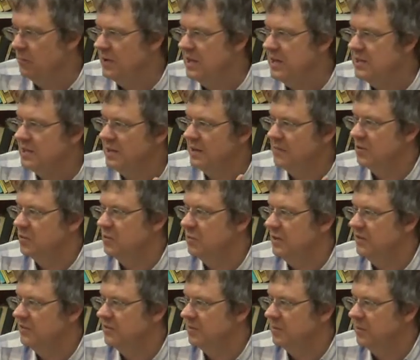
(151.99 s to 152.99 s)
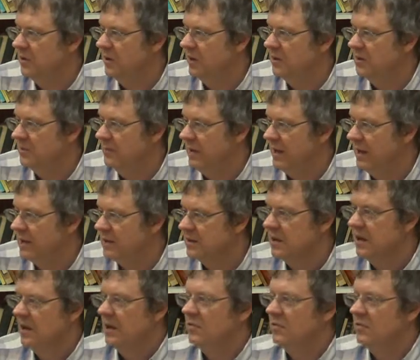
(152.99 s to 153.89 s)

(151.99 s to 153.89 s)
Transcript: meeting between supply and demand.